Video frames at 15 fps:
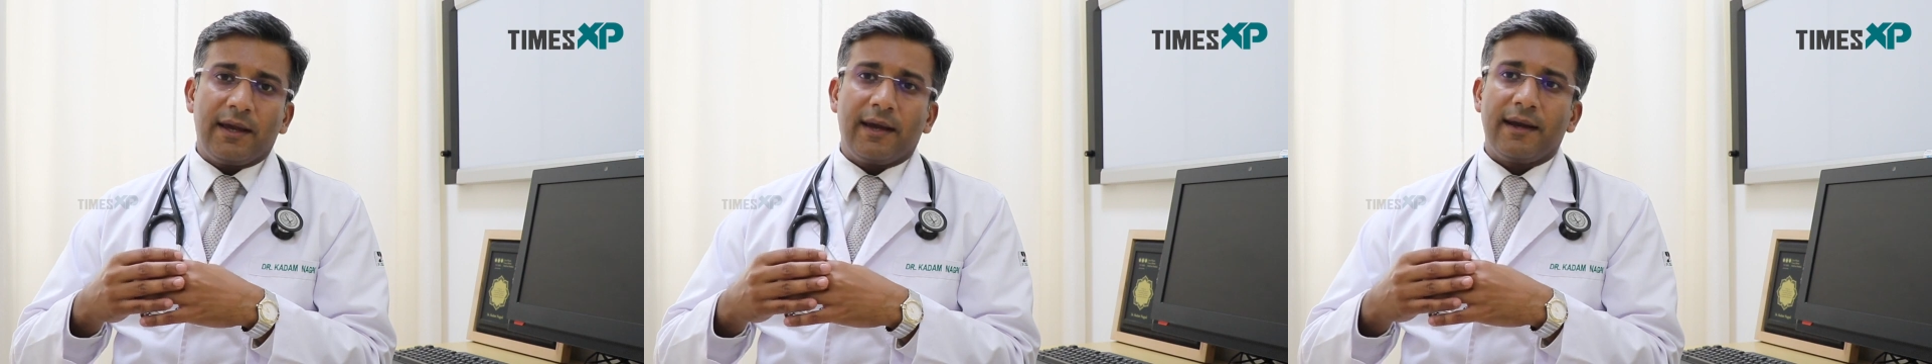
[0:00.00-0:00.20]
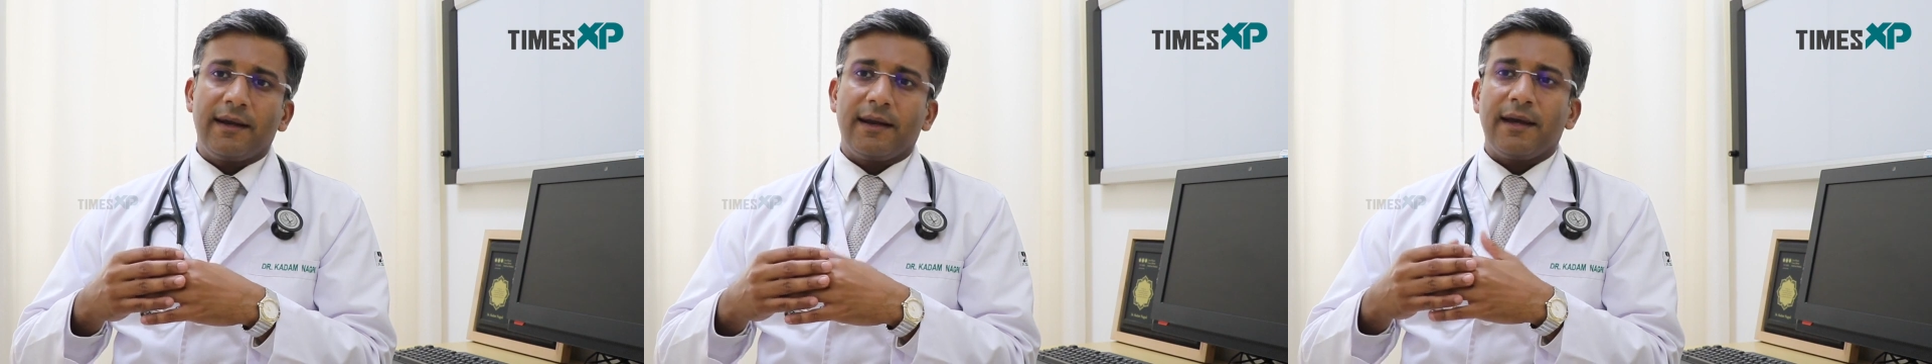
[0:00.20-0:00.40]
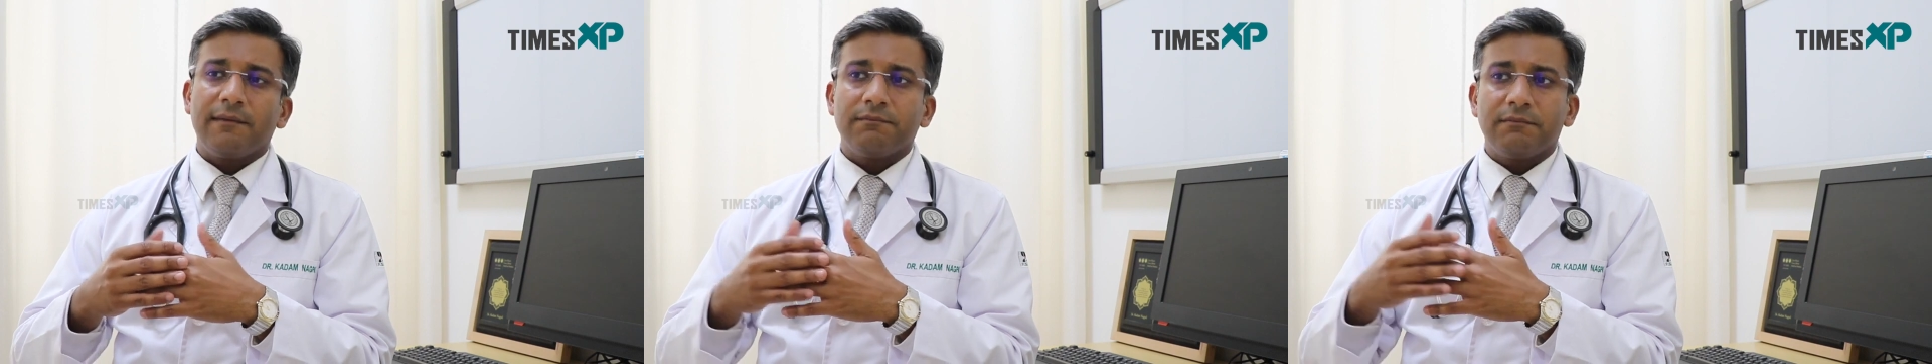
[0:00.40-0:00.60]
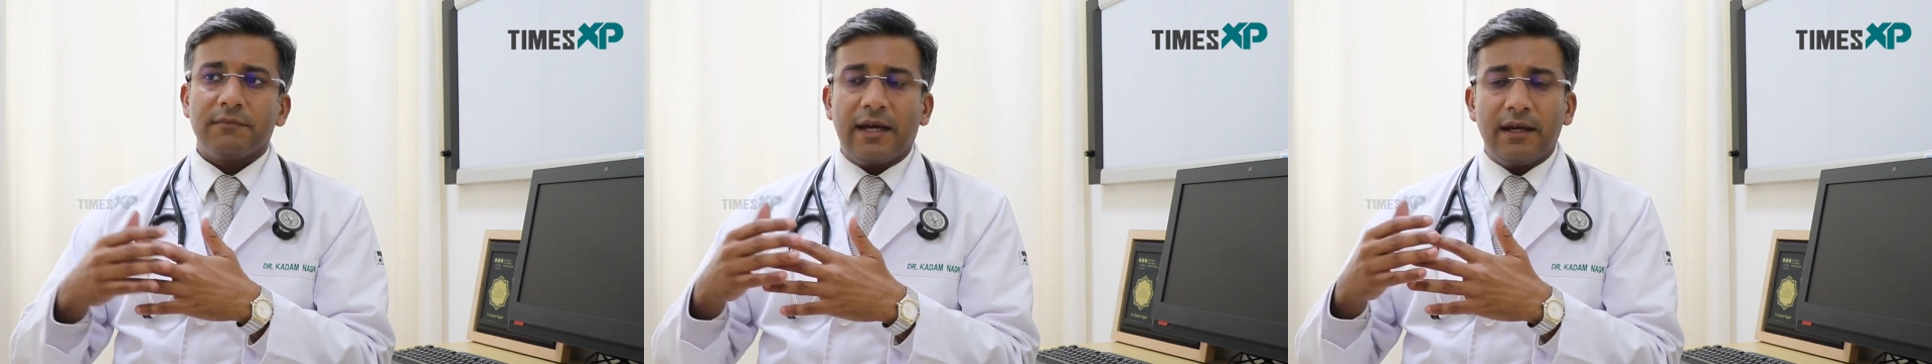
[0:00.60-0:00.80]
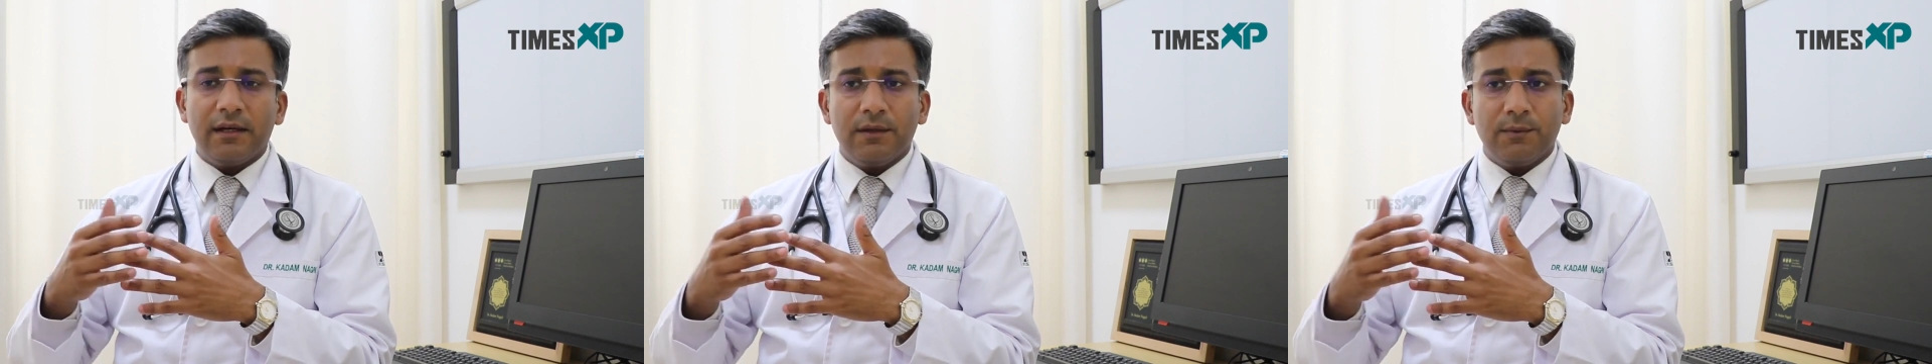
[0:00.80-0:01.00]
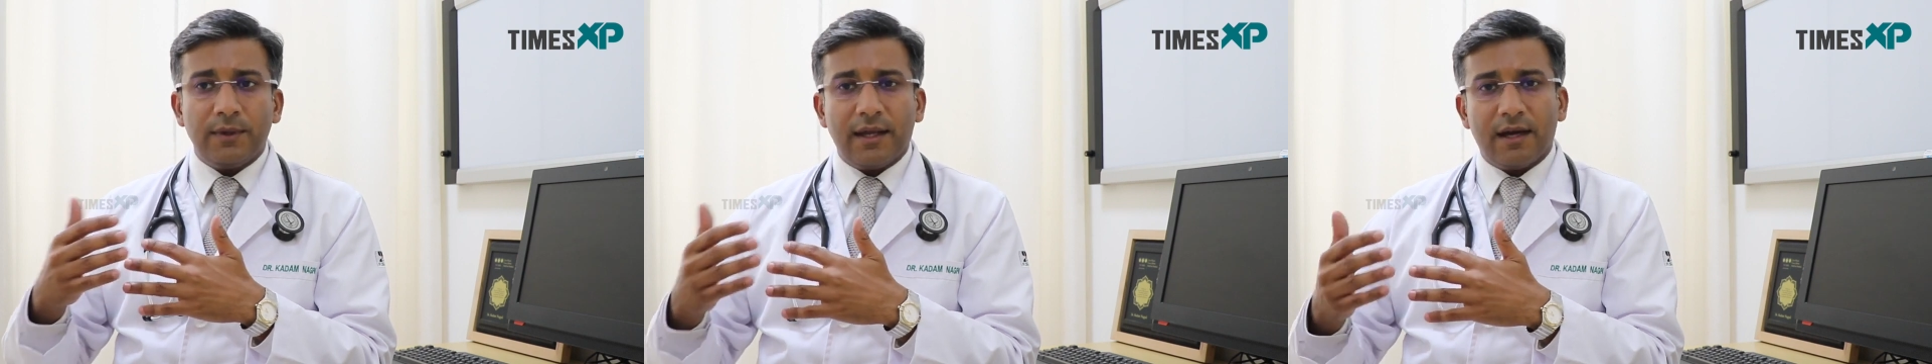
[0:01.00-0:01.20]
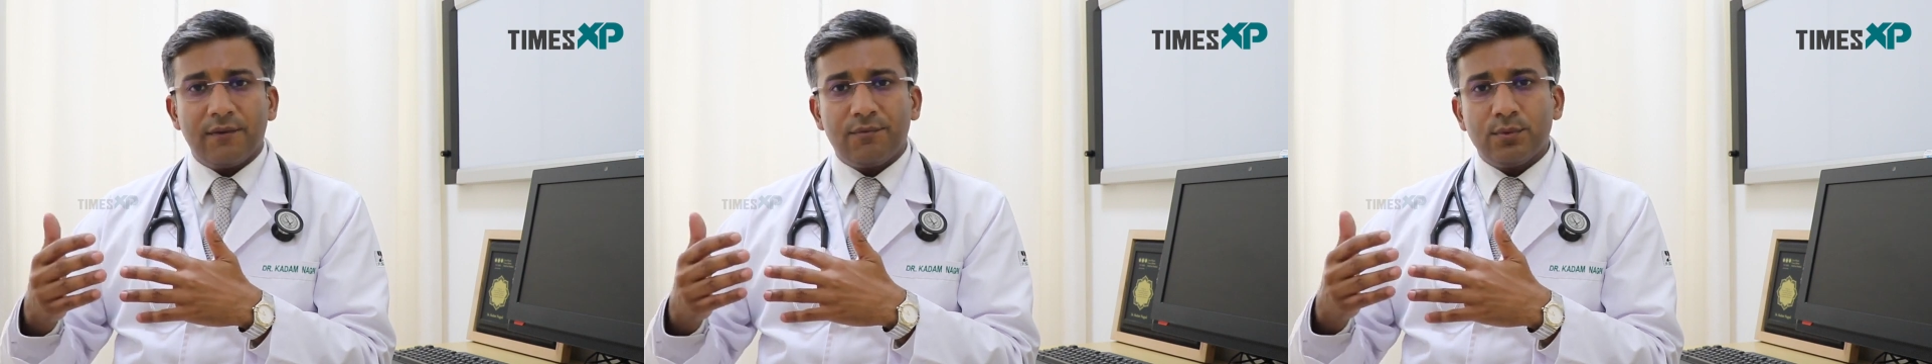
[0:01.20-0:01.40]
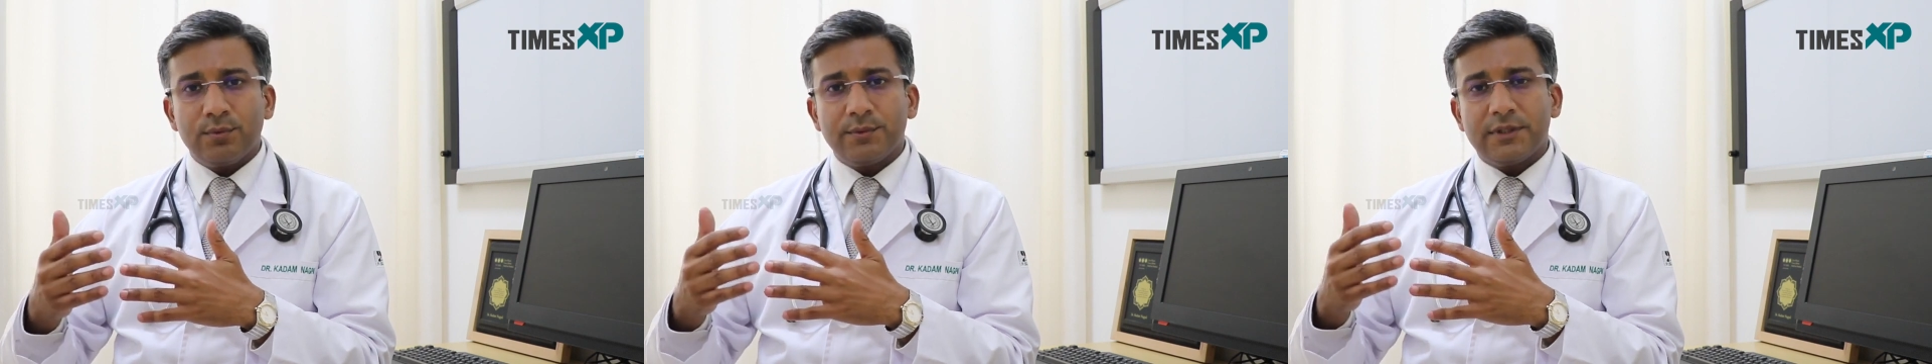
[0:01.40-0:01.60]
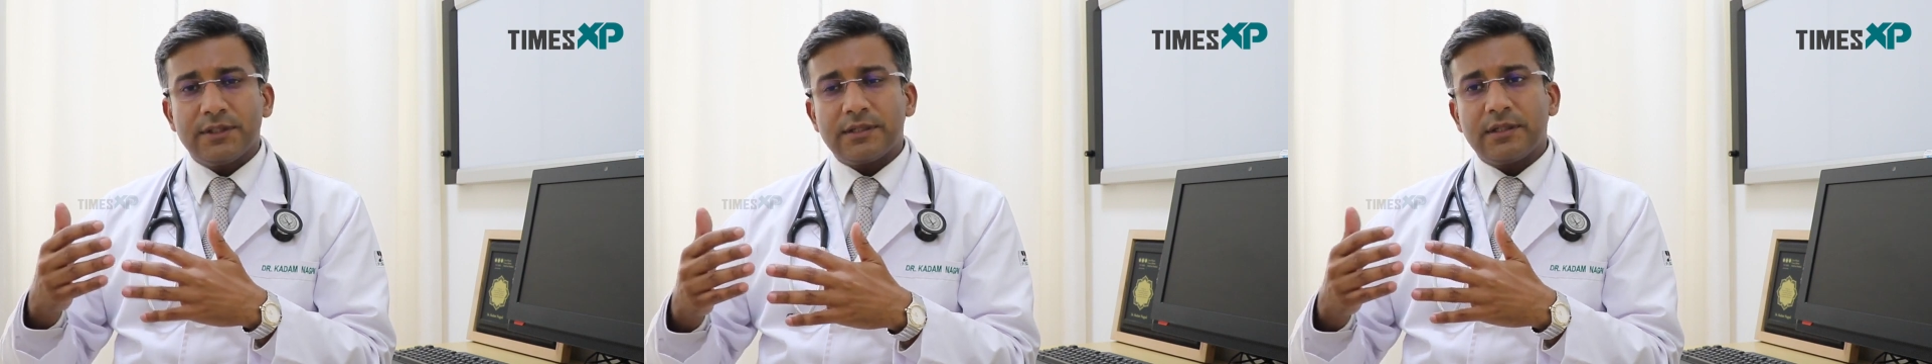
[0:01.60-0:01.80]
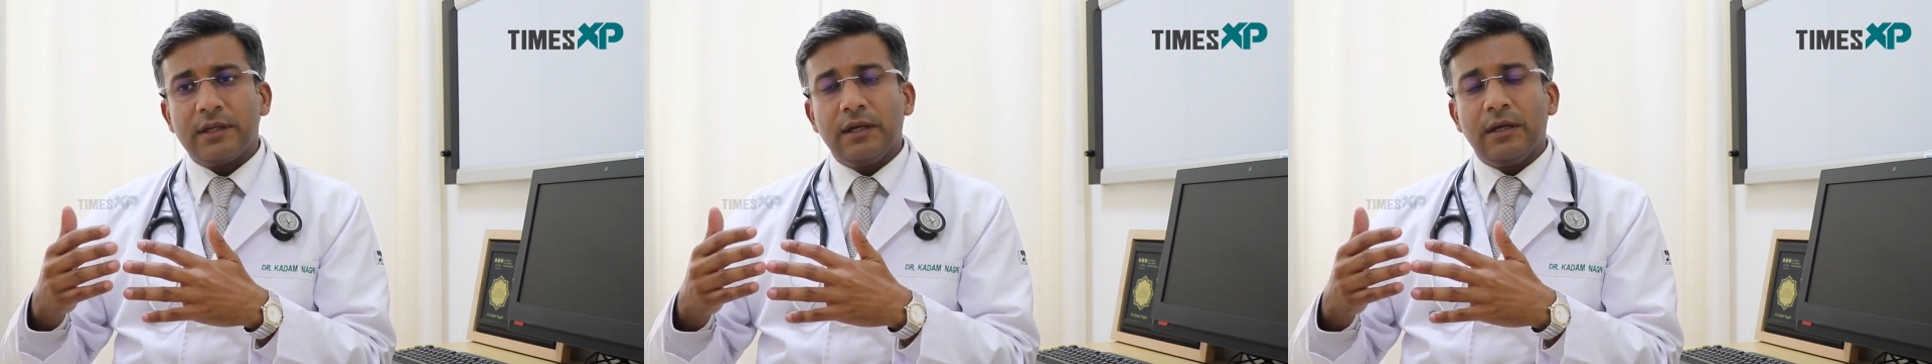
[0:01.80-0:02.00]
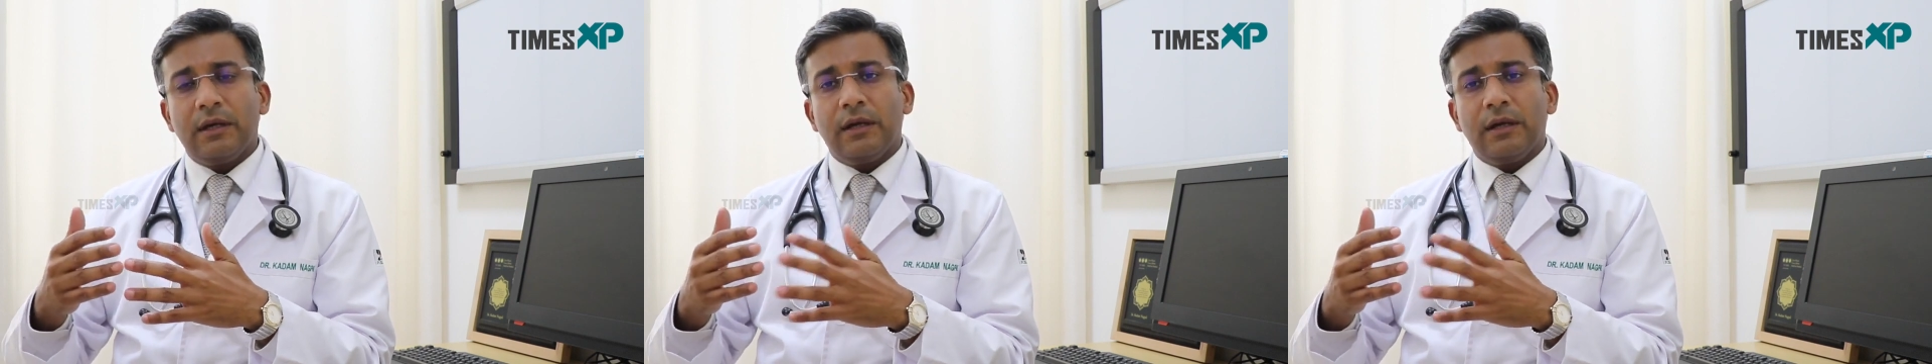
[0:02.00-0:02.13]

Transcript: and we have to just